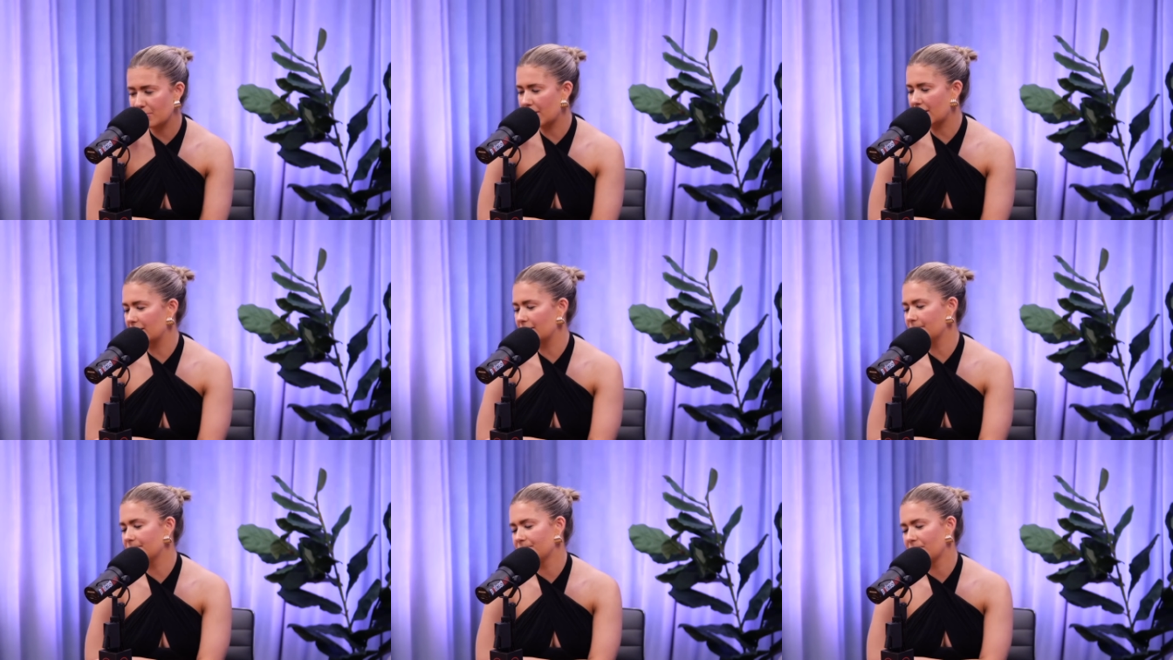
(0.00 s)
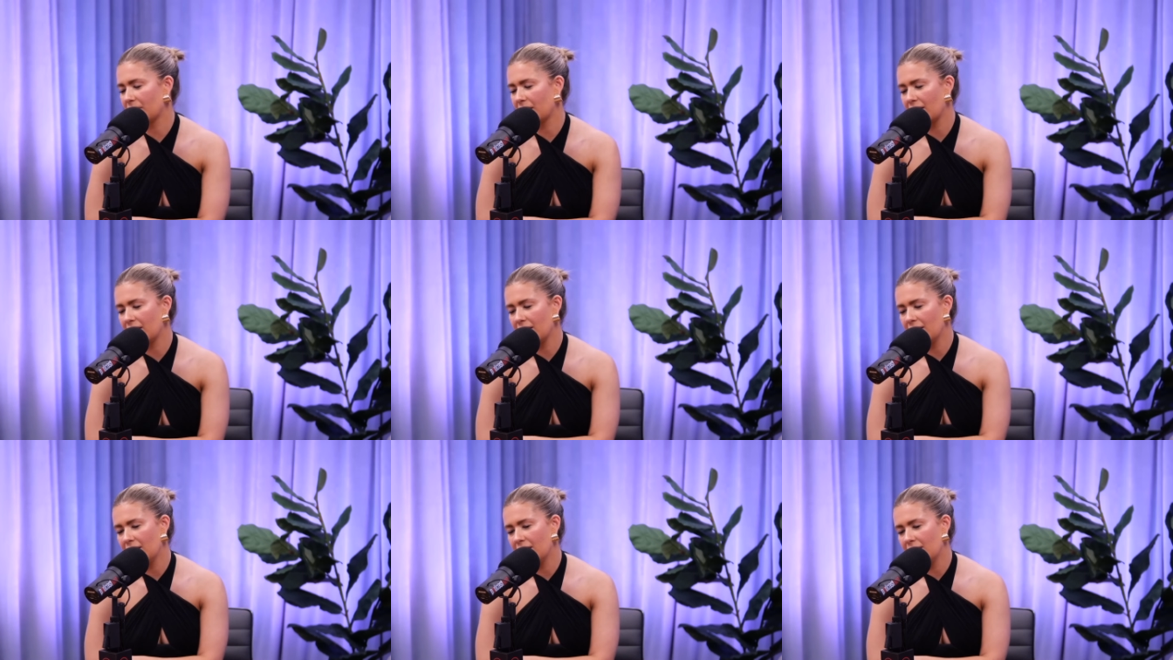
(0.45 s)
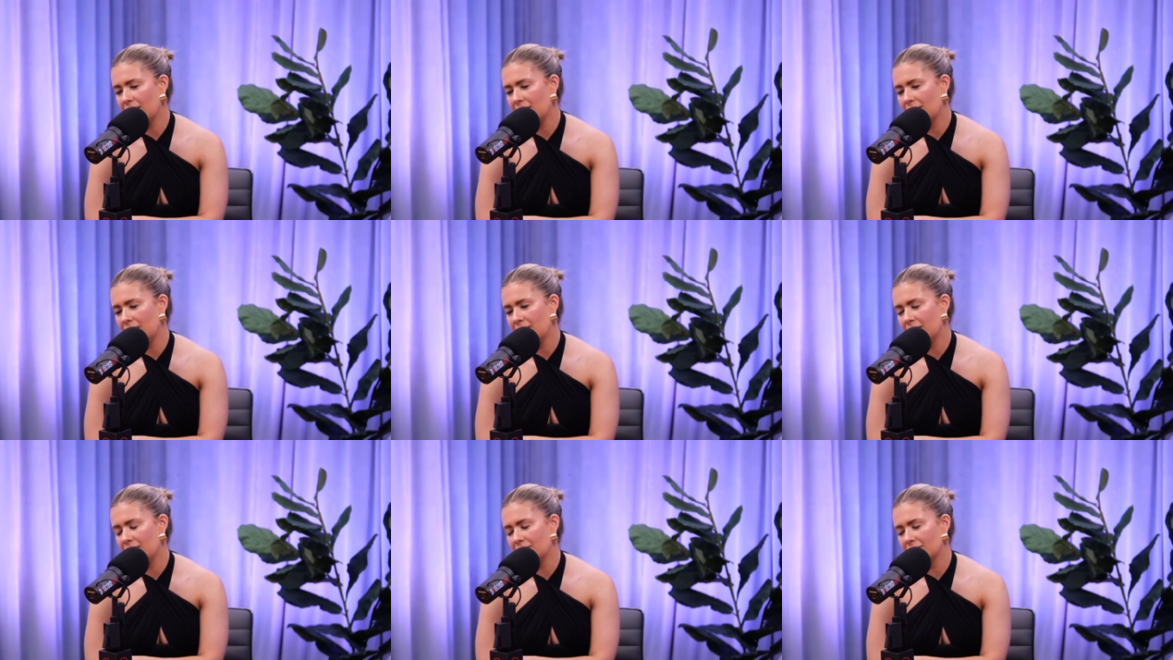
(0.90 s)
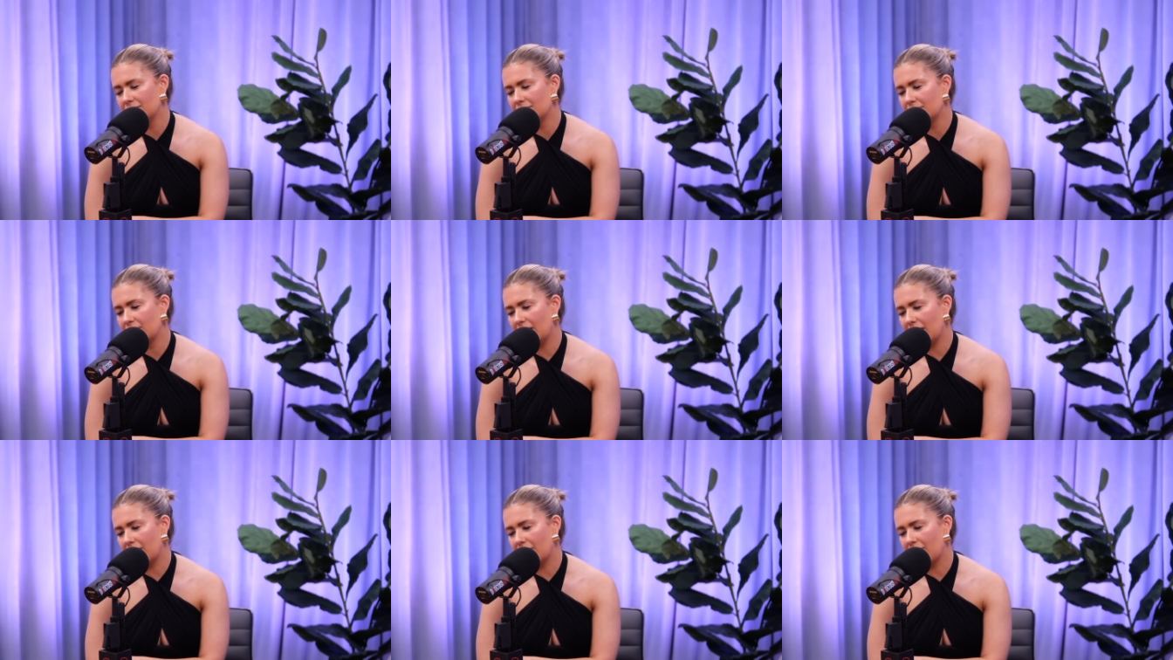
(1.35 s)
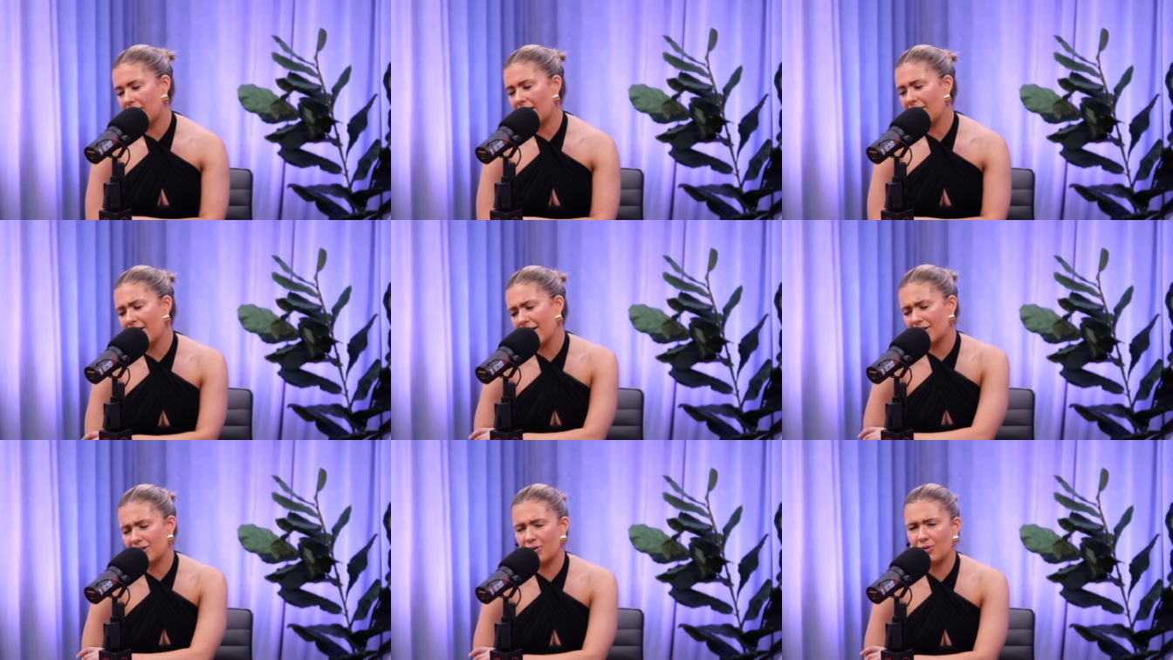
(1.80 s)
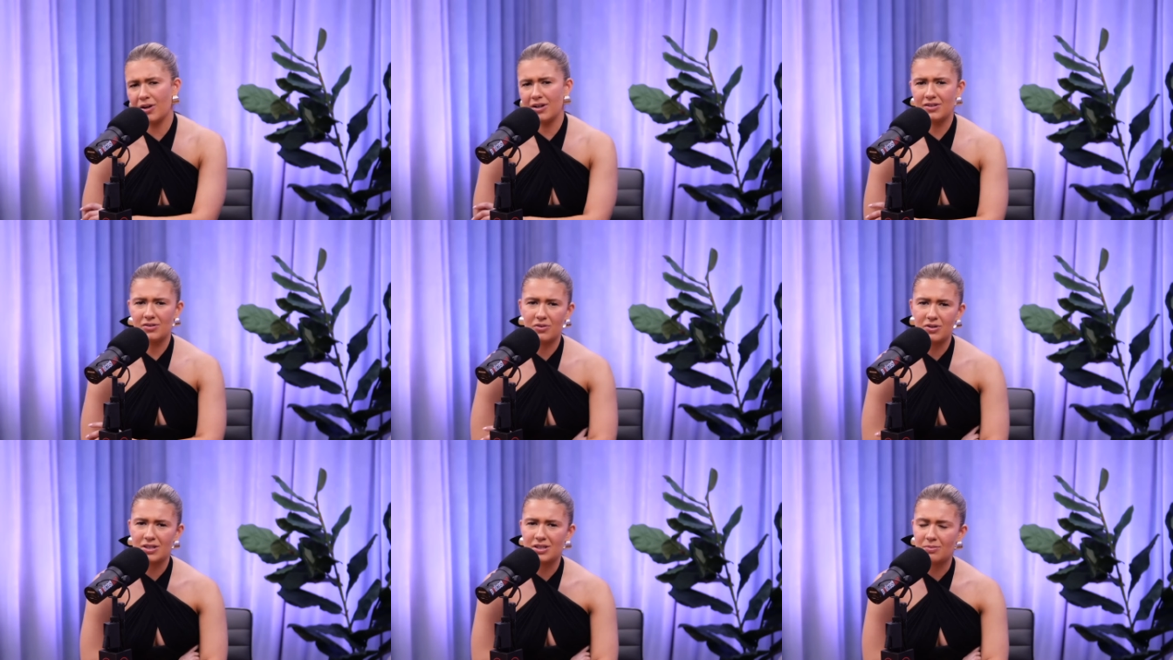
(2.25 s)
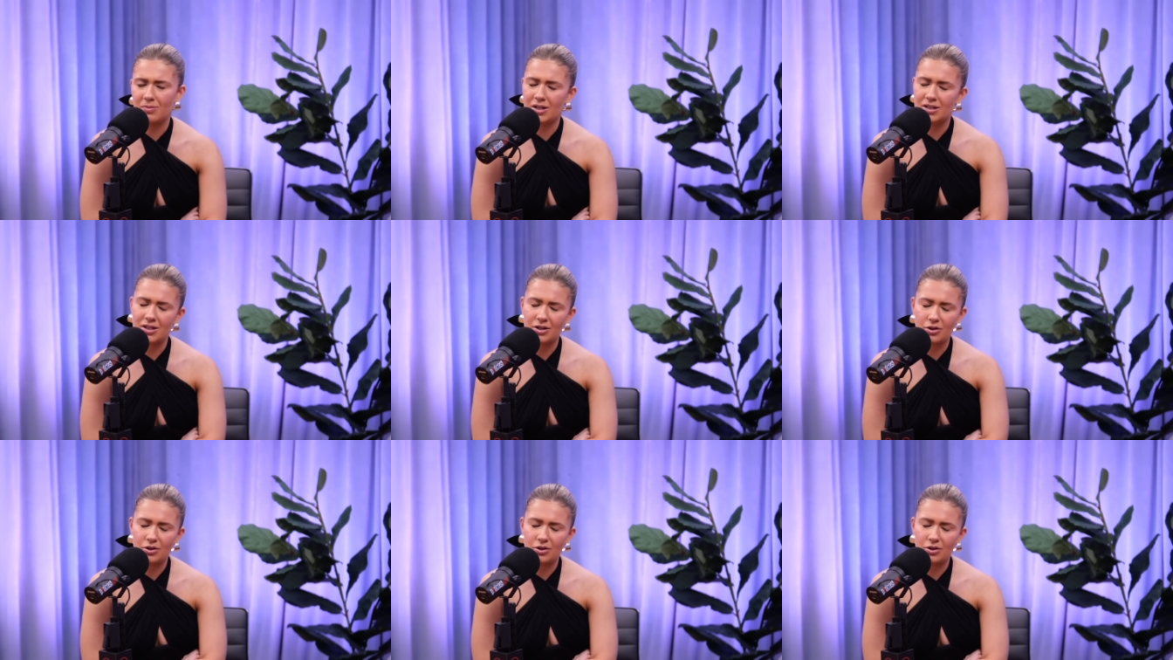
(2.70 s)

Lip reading: But no, I like you guys always submit such.